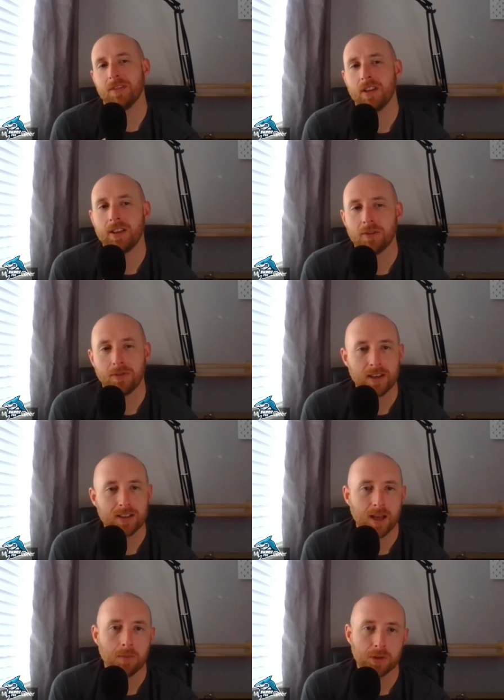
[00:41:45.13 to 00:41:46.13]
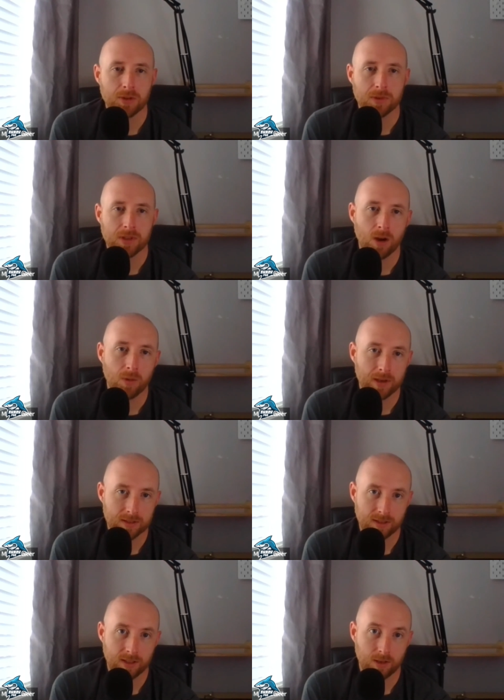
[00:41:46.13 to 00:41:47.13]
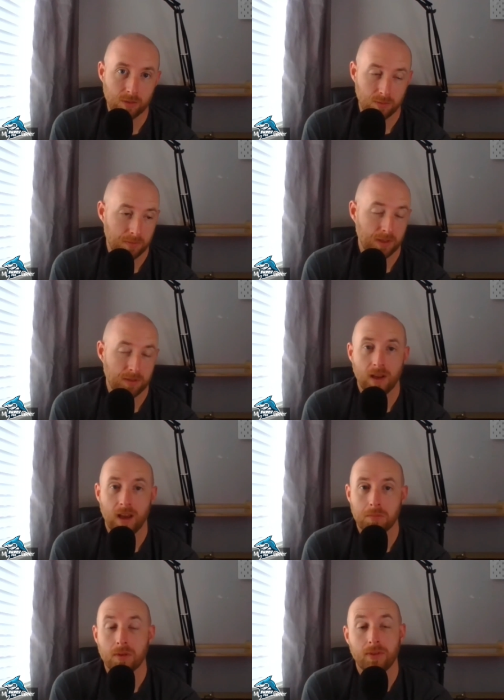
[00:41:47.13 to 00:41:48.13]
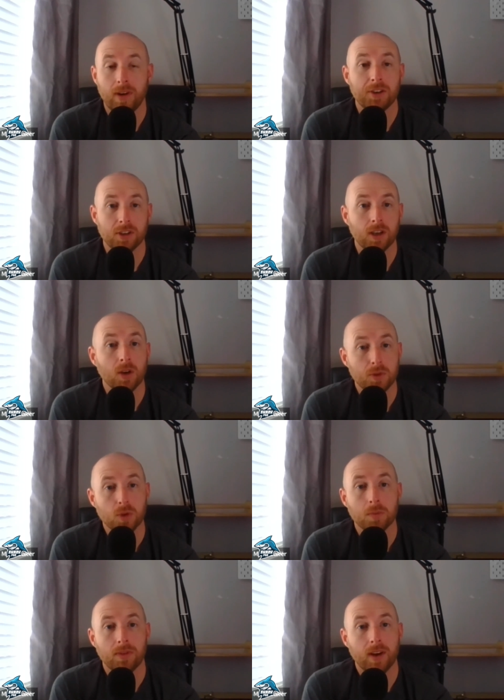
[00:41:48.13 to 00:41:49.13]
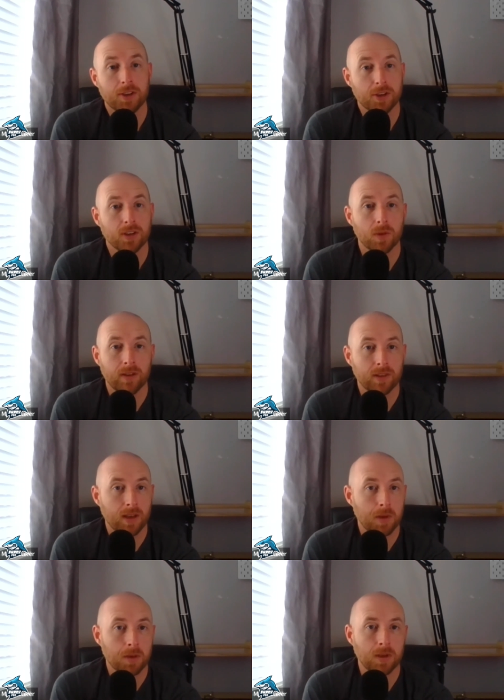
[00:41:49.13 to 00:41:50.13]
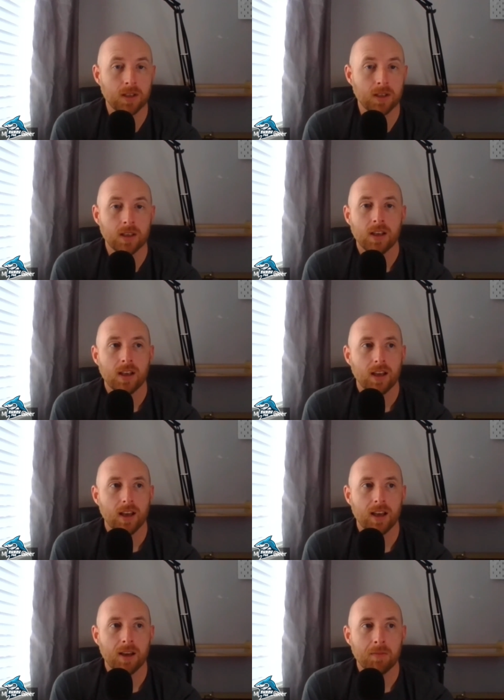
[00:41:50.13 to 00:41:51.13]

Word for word: in your face that much. It was always, you know, be profession, you know, do a profession, whatever that may be. Yeah.